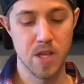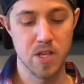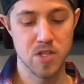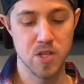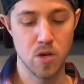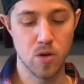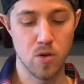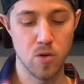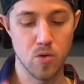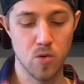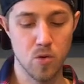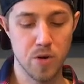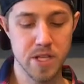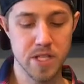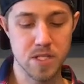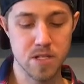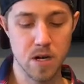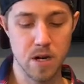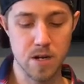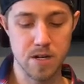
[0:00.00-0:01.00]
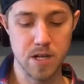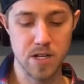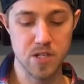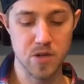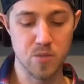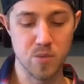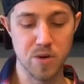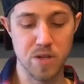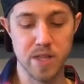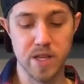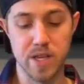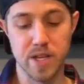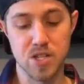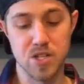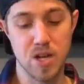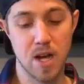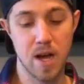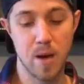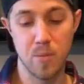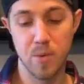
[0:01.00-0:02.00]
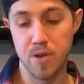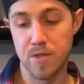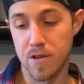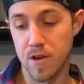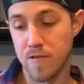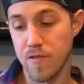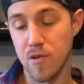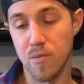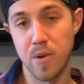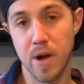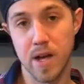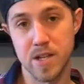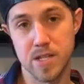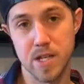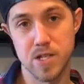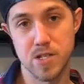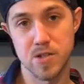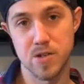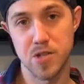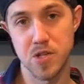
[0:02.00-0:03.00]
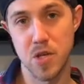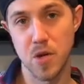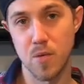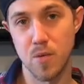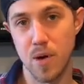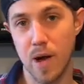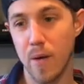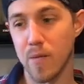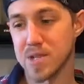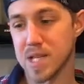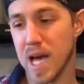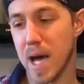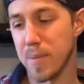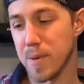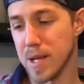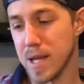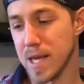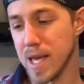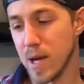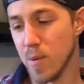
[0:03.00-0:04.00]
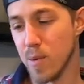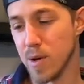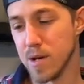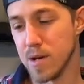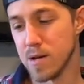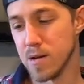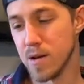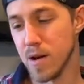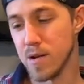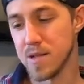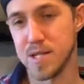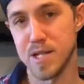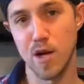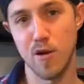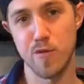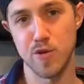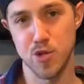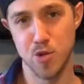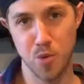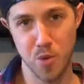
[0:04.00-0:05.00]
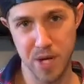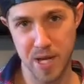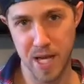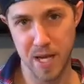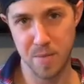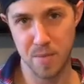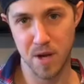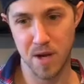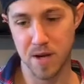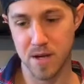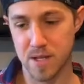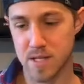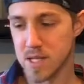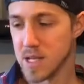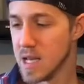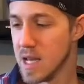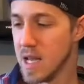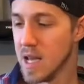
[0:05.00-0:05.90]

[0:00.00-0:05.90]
So Cuisinart does a really good job with their food processors, so I was happy to get one on sale for 28 bucks.